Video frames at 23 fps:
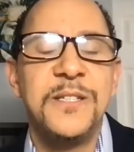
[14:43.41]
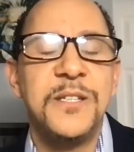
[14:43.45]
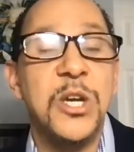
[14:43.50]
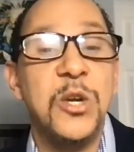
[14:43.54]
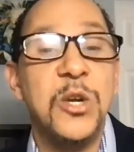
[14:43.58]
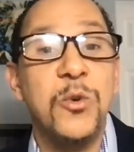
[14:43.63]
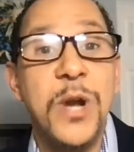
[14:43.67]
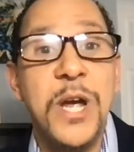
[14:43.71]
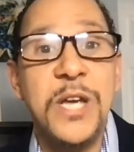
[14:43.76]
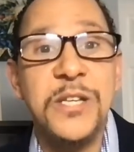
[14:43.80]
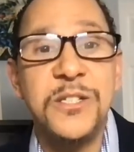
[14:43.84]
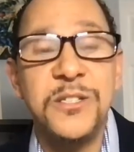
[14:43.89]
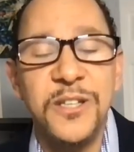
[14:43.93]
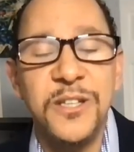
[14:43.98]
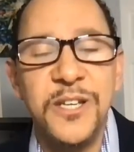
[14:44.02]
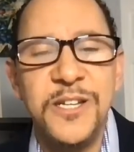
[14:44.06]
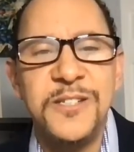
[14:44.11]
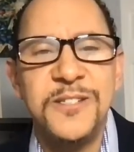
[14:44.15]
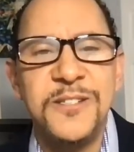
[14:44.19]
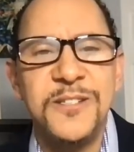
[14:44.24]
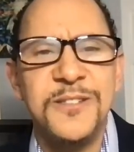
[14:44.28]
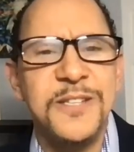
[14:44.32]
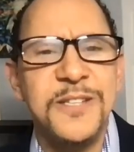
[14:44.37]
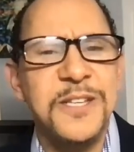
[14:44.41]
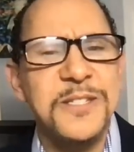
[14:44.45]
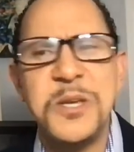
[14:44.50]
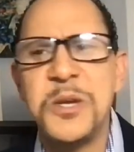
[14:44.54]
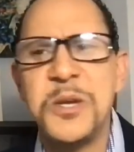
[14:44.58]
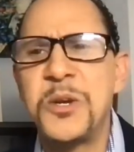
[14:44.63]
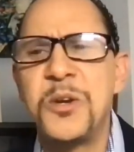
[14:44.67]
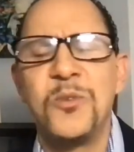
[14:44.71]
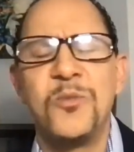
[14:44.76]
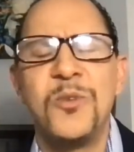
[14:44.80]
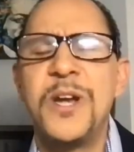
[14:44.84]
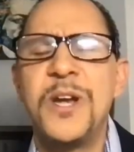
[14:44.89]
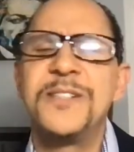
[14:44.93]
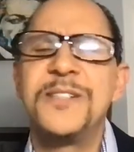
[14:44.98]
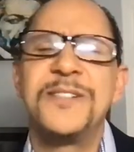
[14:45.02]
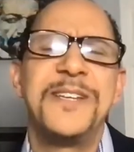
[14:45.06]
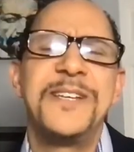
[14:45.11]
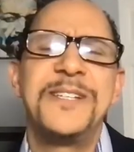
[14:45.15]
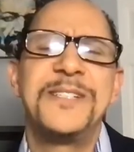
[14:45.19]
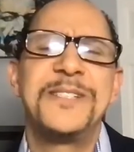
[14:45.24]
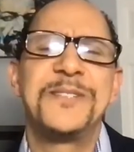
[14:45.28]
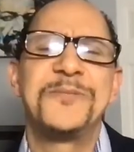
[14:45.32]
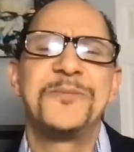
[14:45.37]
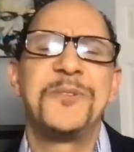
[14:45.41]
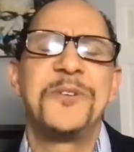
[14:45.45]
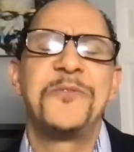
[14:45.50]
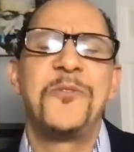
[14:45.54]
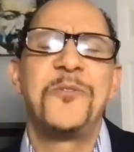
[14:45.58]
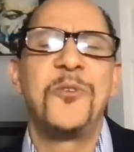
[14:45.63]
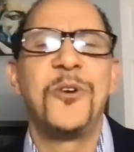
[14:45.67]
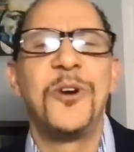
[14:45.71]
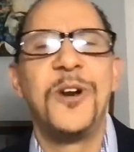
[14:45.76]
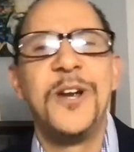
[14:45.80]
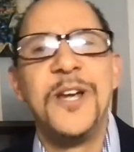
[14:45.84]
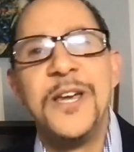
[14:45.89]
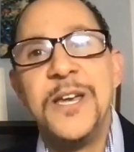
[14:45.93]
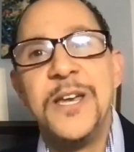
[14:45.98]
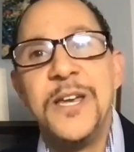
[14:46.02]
"Congratulations." I said, "Congratulations, what for?"